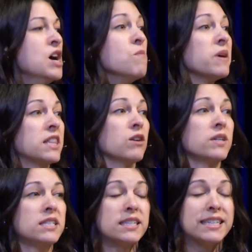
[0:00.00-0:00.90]
But there
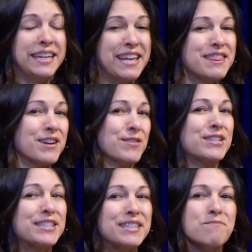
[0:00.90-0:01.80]
was
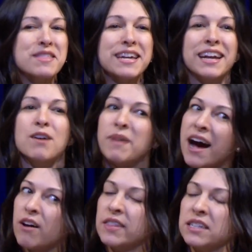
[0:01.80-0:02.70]
something
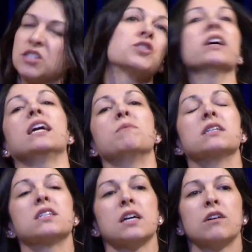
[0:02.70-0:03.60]
about that scream,
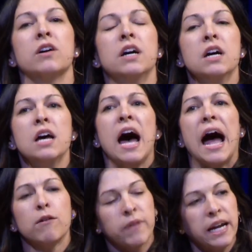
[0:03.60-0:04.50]
and so
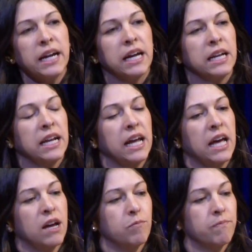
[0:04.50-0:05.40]
I ran,
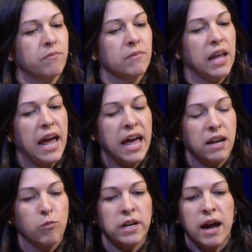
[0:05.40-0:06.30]

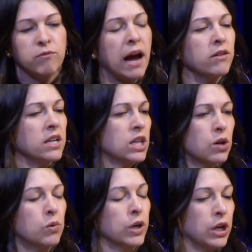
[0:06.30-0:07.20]
and when I rounded the
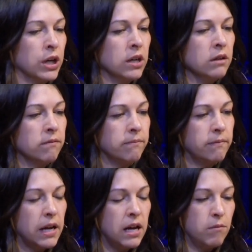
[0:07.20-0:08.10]
corner
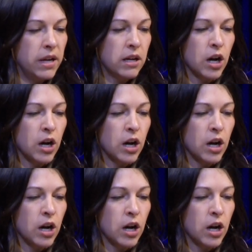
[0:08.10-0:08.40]
in